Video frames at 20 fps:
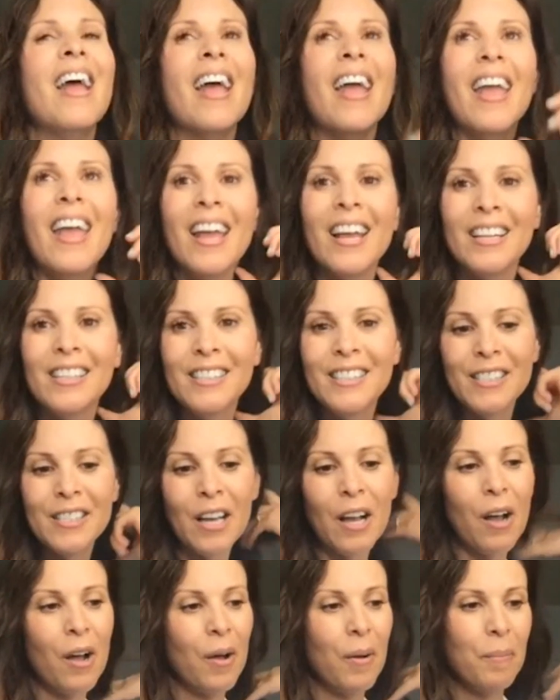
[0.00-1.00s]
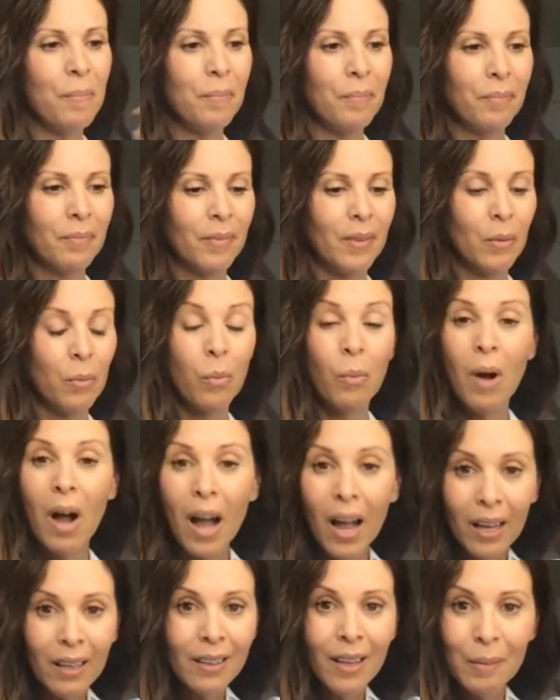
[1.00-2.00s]
And
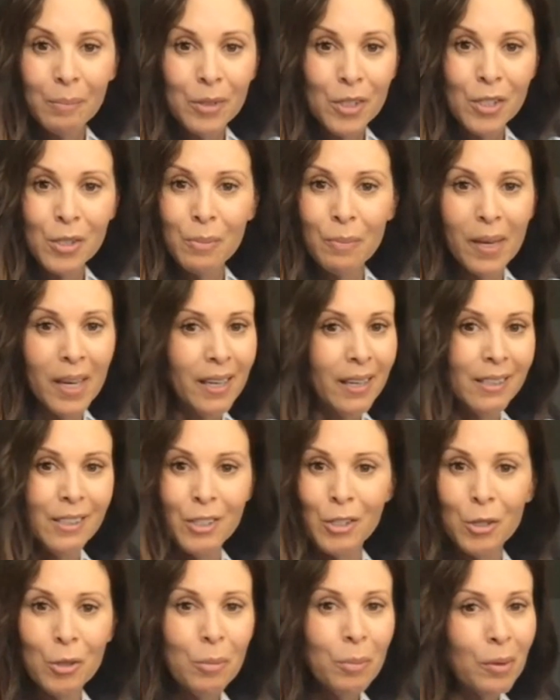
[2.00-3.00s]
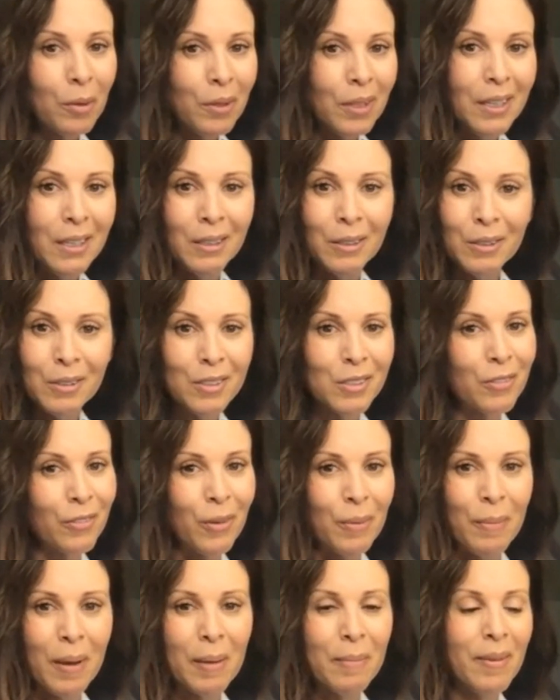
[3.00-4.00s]
while I'm just making 2 burritos
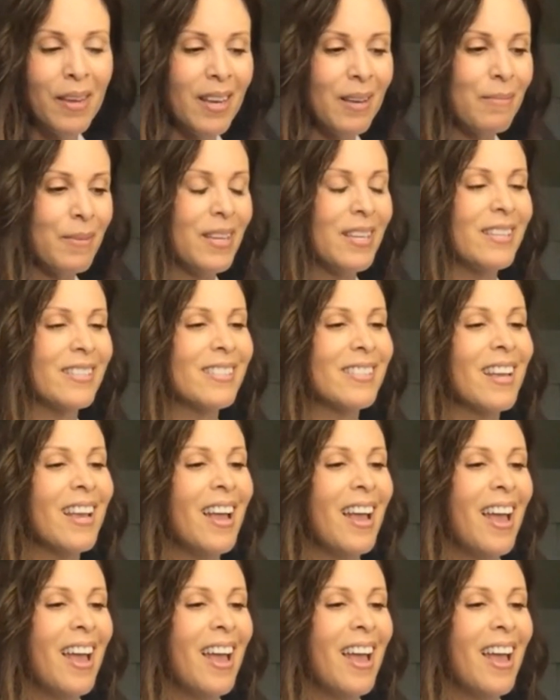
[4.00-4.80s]
for my babies.